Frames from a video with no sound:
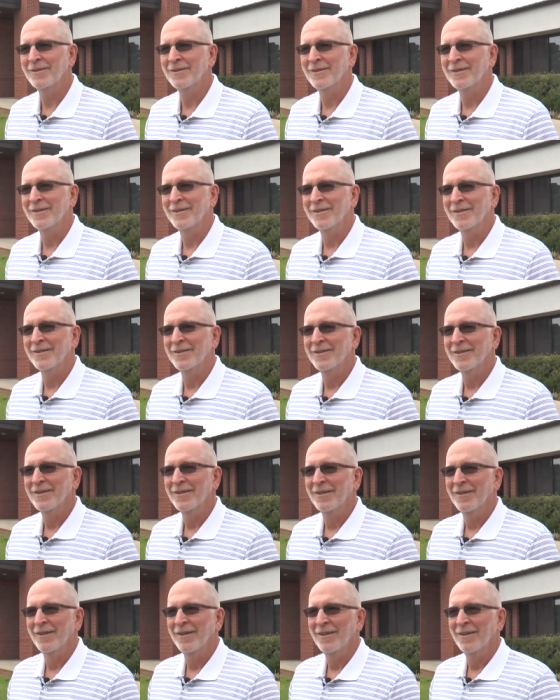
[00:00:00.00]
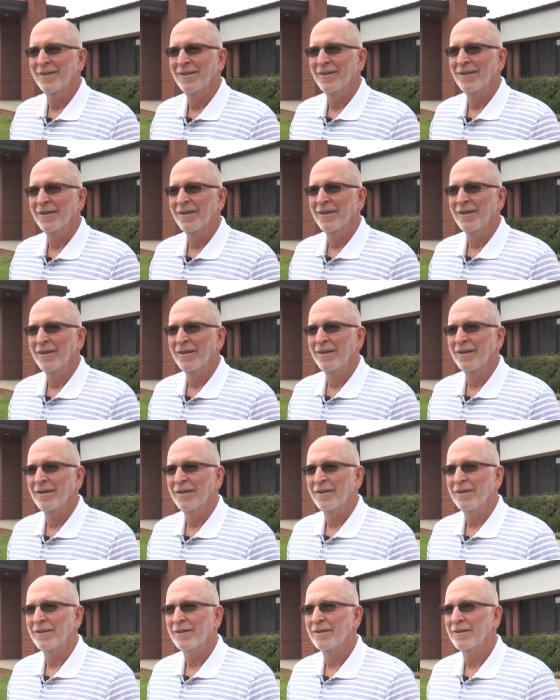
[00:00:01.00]
Describe Harding in a
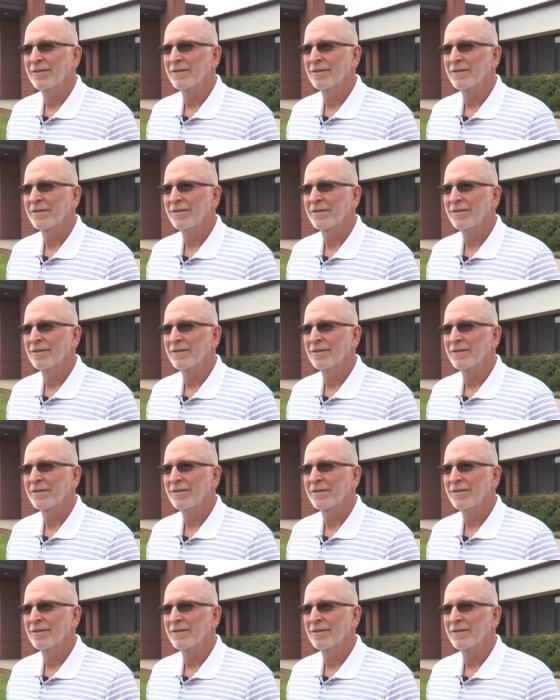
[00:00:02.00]
sentence.